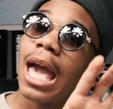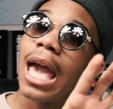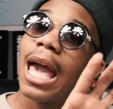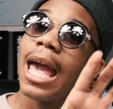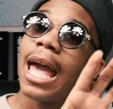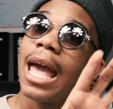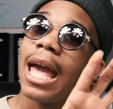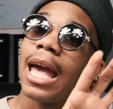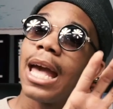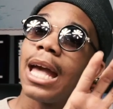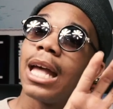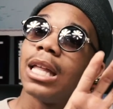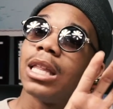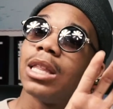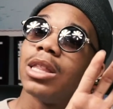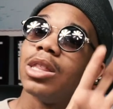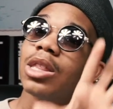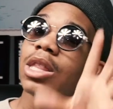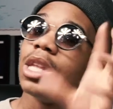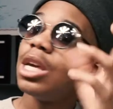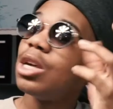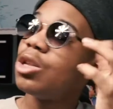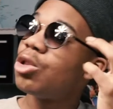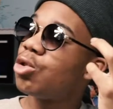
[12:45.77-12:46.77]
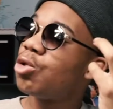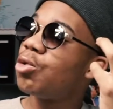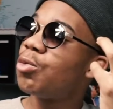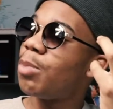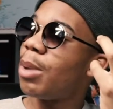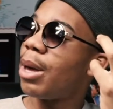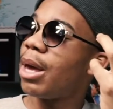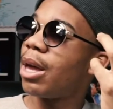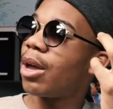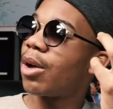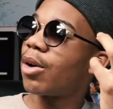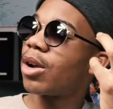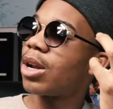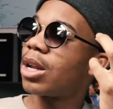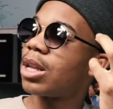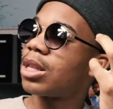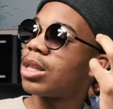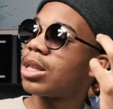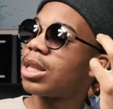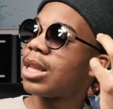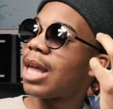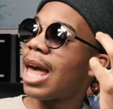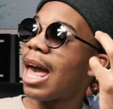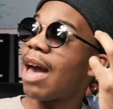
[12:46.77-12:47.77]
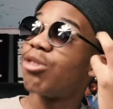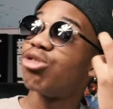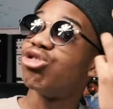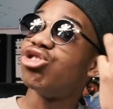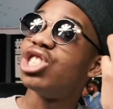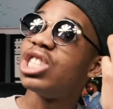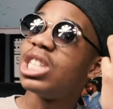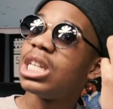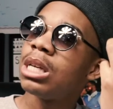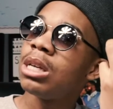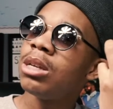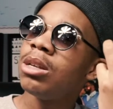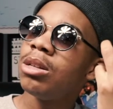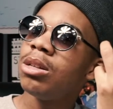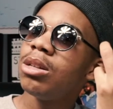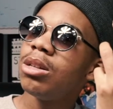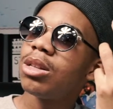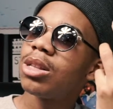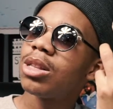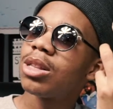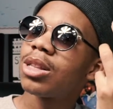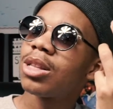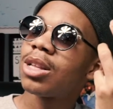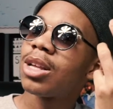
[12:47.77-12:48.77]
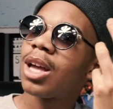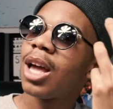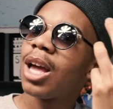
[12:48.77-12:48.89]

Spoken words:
and these two parents have genes,